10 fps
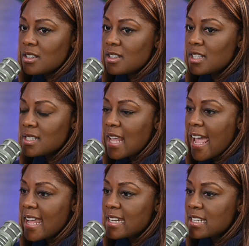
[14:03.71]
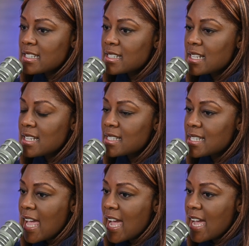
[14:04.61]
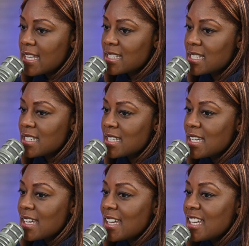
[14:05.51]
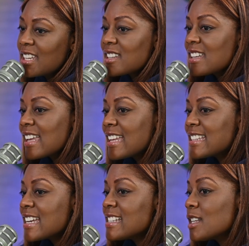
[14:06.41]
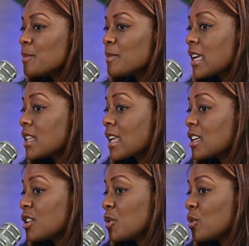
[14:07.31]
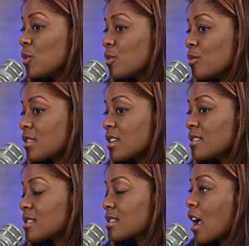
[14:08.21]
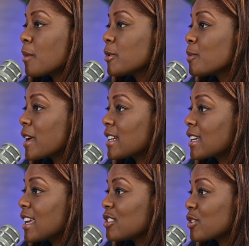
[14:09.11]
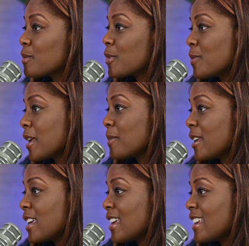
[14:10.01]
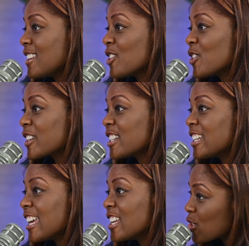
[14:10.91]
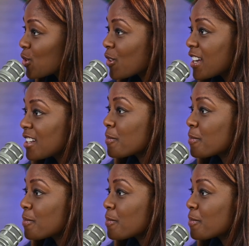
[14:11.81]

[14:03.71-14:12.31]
these add-ins, is that it doesn't mean that you can stop your medication, but maybe, a good integrative